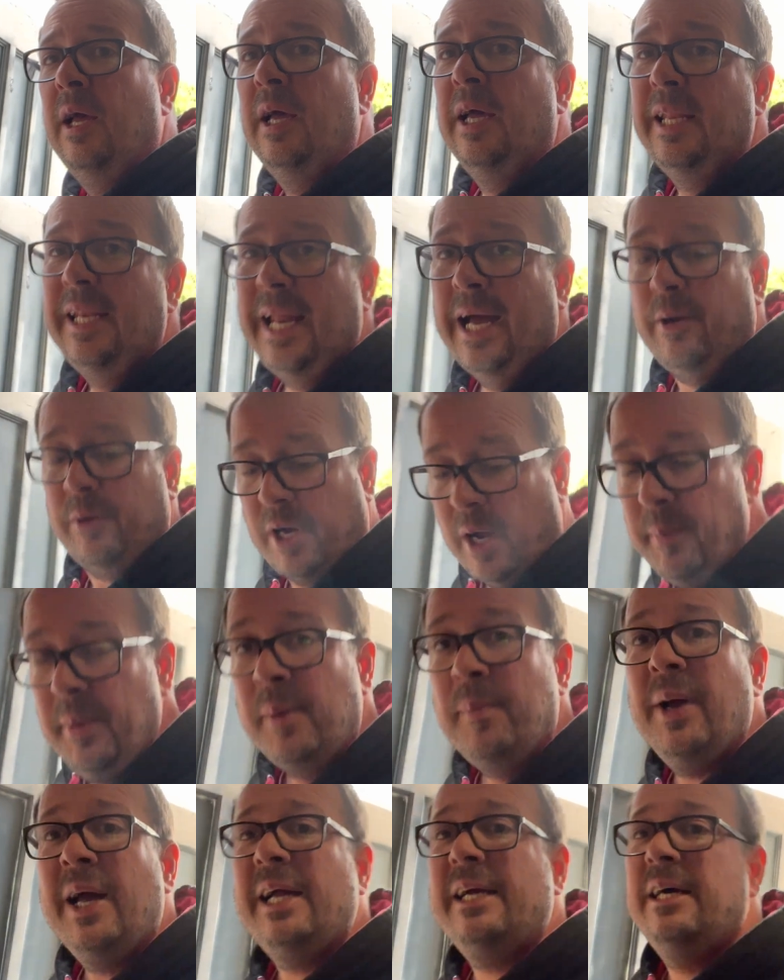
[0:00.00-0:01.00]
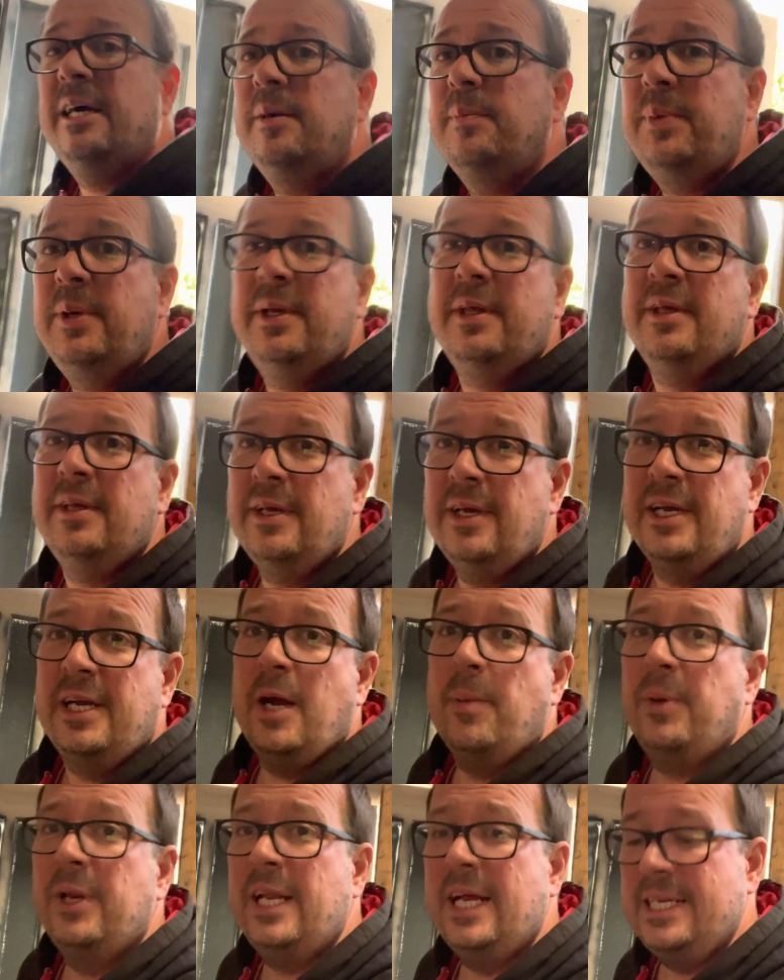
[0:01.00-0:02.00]
Now, coming back up a
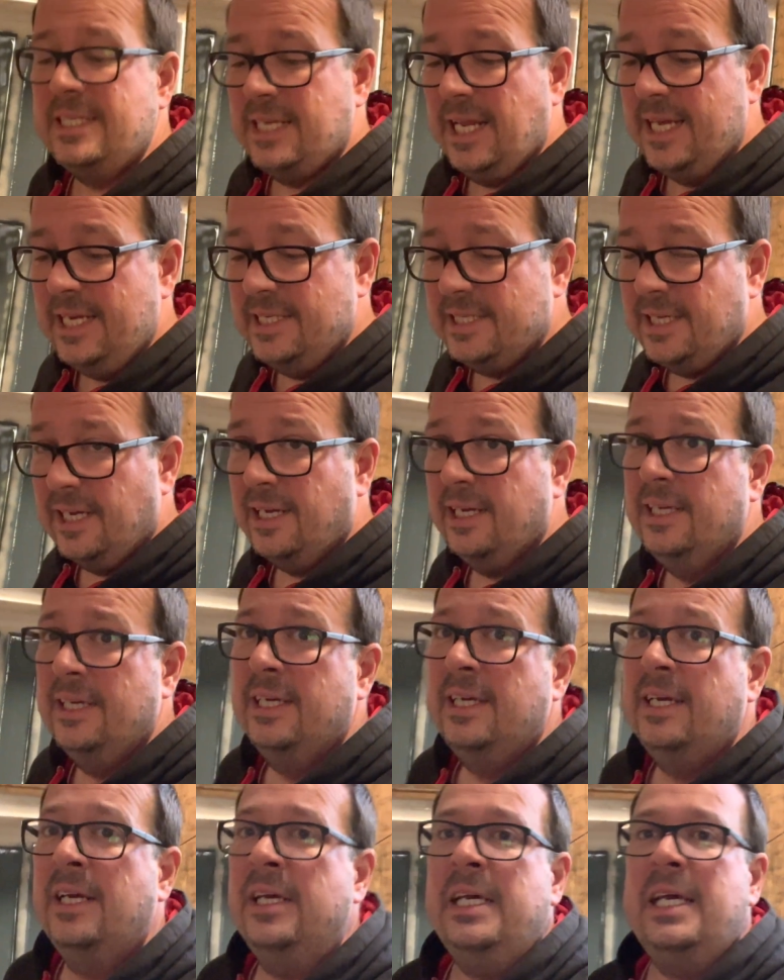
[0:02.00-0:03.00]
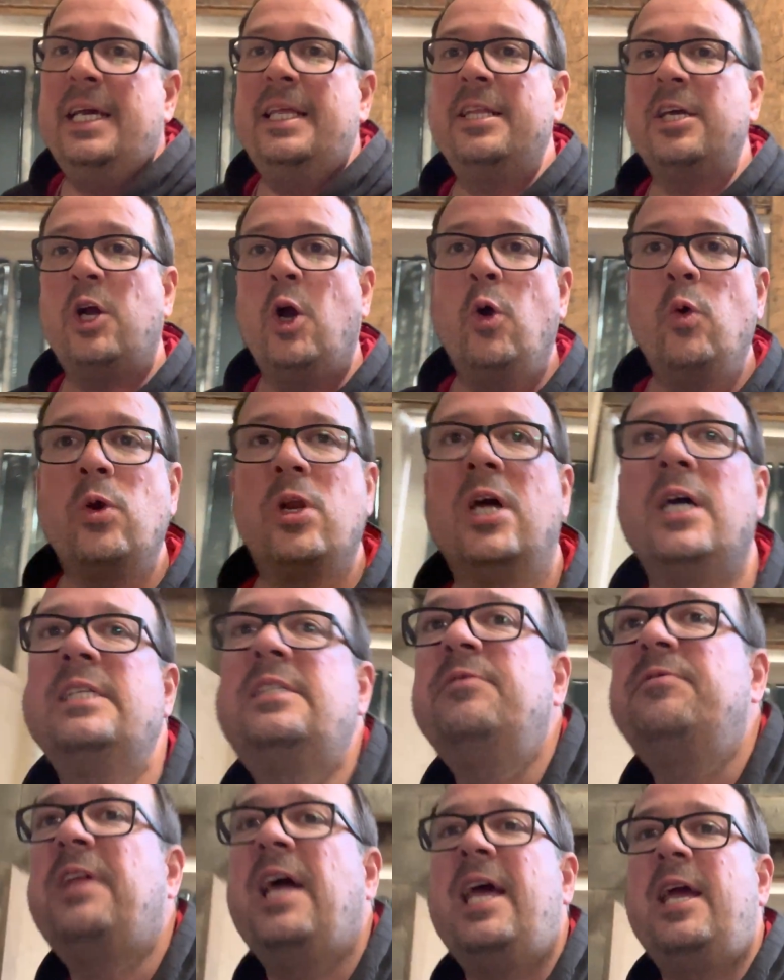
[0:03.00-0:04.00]
couple of days later, In the cold light
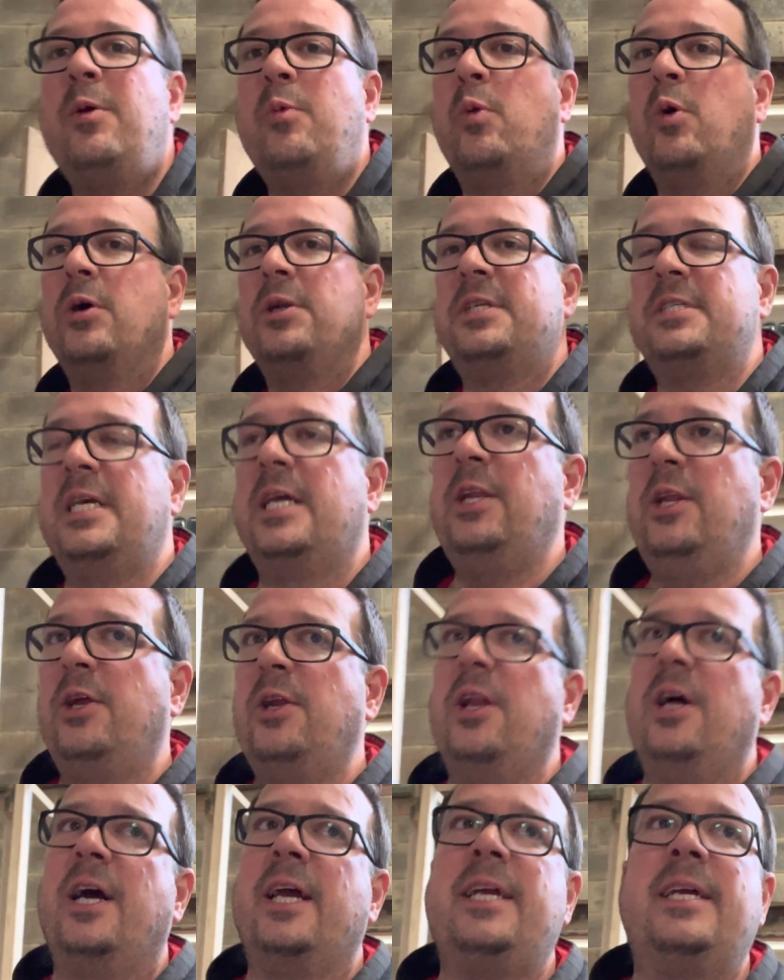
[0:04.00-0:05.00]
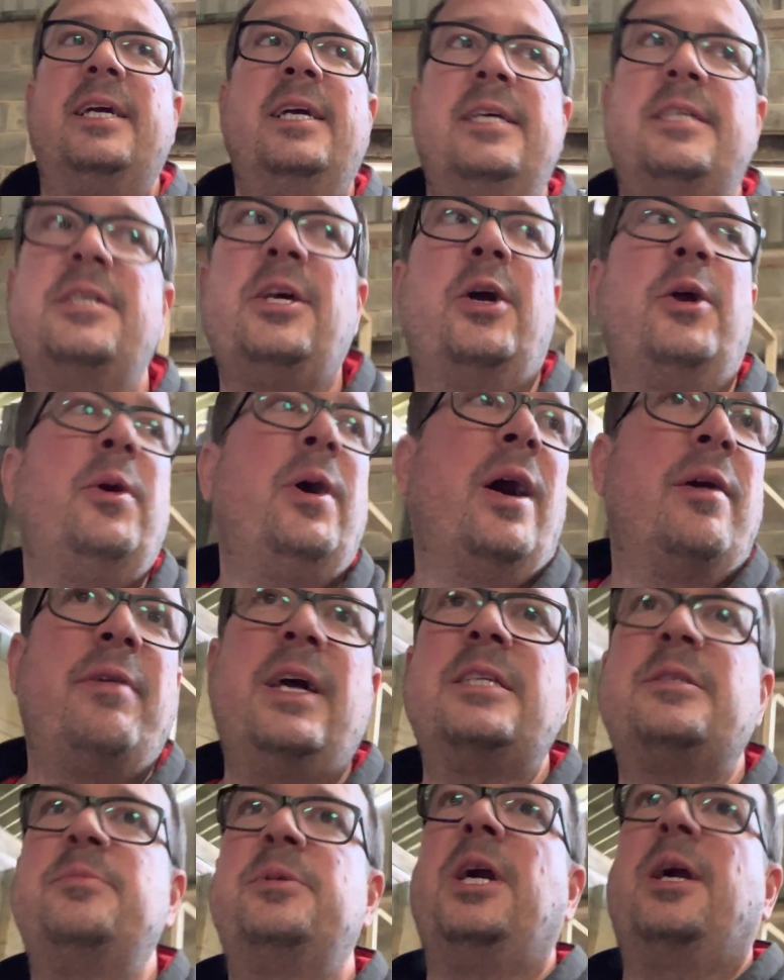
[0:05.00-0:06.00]
of day, what does it look like? So I've
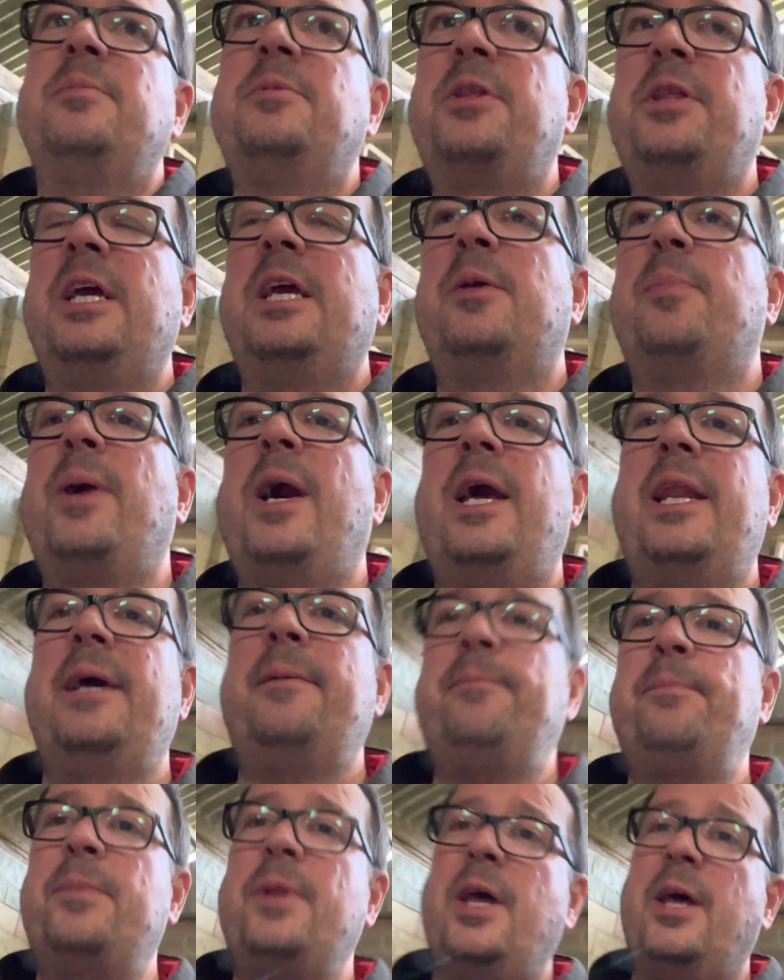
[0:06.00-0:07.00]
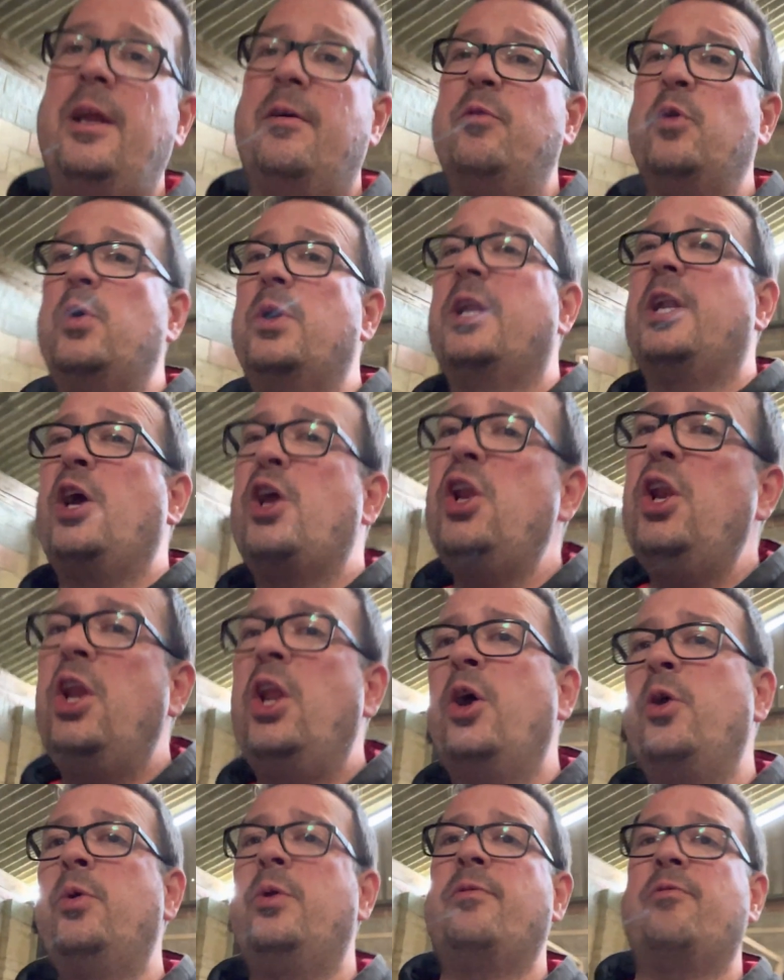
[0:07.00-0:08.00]
had some time to think about it and I've ordered a
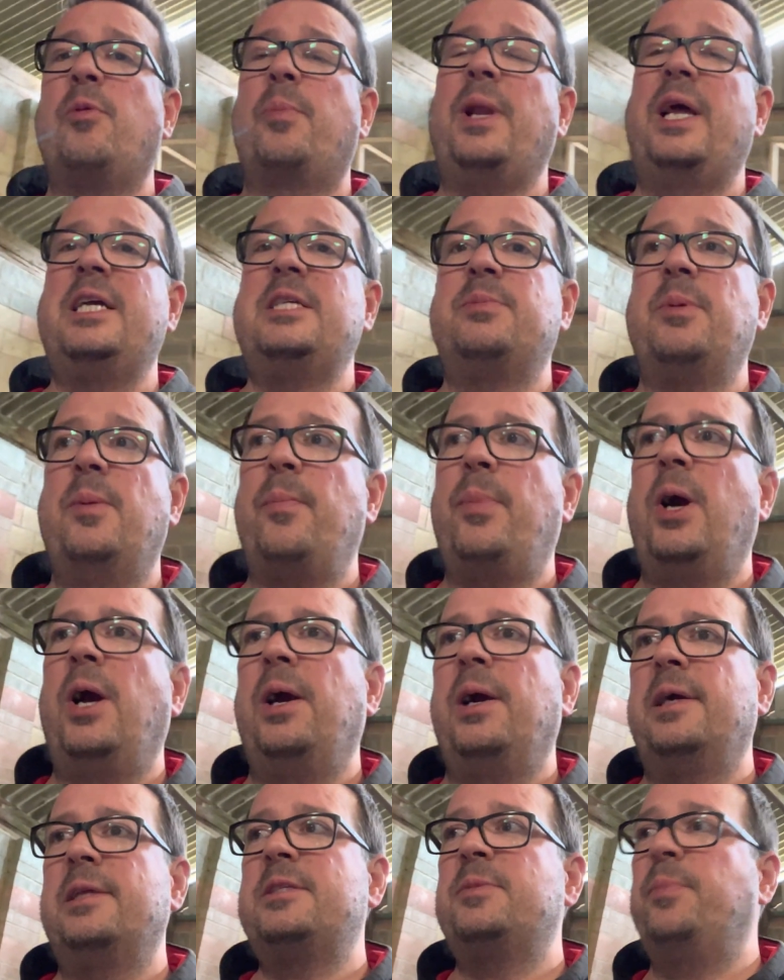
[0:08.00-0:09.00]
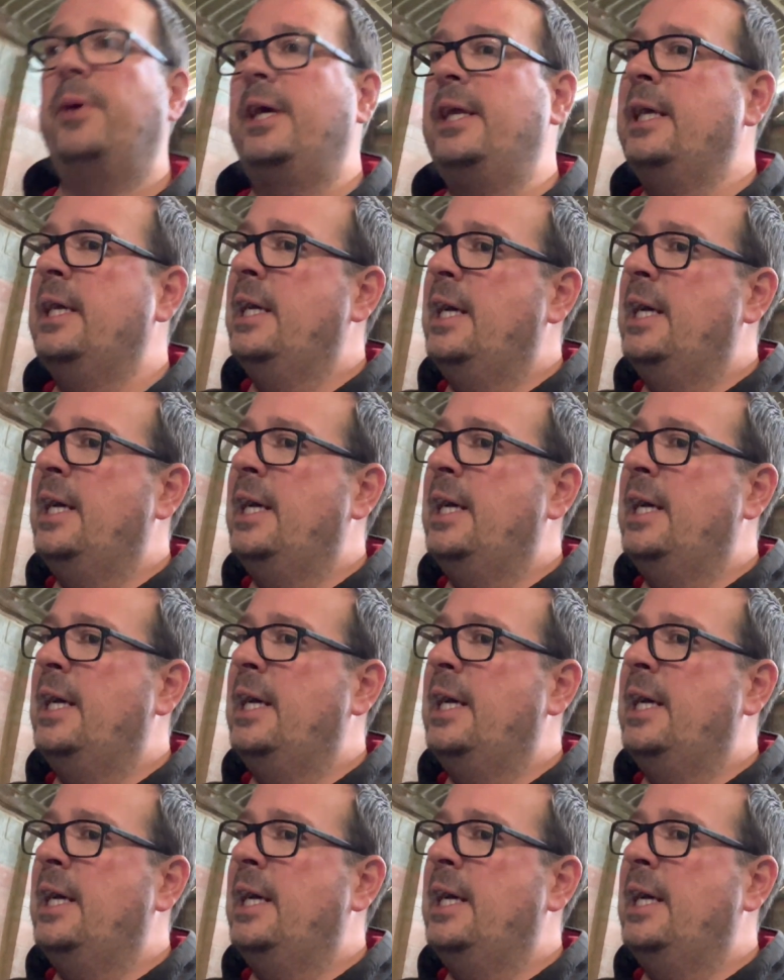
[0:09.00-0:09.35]
load of replacement parts, but